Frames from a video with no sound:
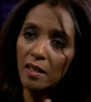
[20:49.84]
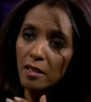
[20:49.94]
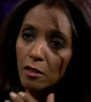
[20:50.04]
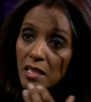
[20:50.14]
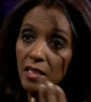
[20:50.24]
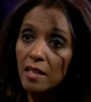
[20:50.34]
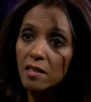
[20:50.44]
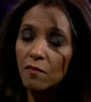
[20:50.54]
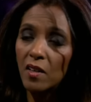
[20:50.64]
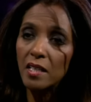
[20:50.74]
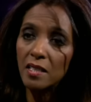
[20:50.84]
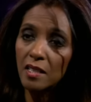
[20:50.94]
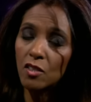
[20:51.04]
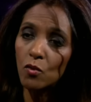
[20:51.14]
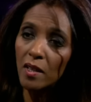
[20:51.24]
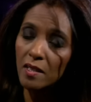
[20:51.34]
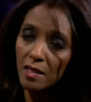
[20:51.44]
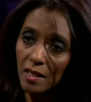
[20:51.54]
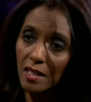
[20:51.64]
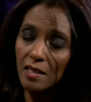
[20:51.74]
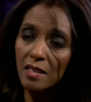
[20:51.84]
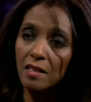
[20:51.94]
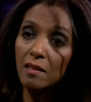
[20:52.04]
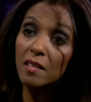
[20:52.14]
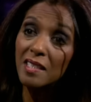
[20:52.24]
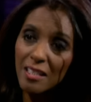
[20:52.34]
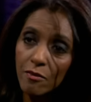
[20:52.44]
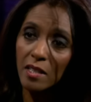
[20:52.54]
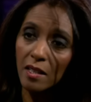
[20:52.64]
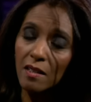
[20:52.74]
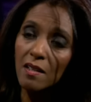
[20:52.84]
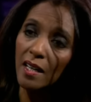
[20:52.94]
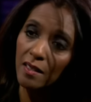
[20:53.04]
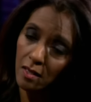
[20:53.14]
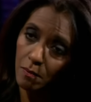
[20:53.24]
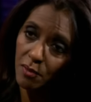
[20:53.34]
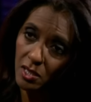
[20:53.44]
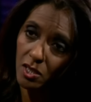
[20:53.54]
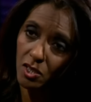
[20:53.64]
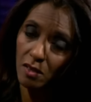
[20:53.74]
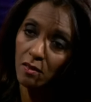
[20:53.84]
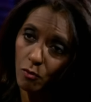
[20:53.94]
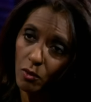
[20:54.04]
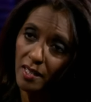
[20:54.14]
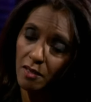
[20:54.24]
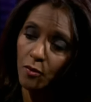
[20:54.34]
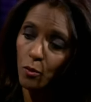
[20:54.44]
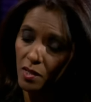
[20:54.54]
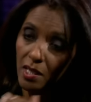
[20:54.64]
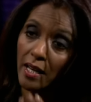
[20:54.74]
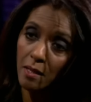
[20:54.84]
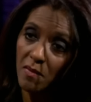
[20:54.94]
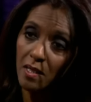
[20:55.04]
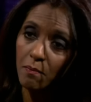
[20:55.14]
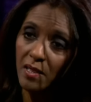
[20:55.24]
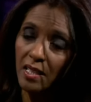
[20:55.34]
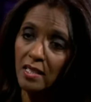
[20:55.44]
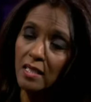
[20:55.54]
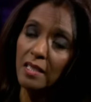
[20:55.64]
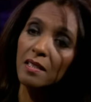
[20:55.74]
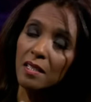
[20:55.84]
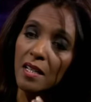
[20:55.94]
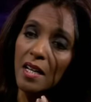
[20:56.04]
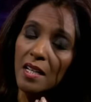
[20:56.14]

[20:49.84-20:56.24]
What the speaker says: like the intensified airstrikes against Syria and the British, the Royal Air Force came in belatedly,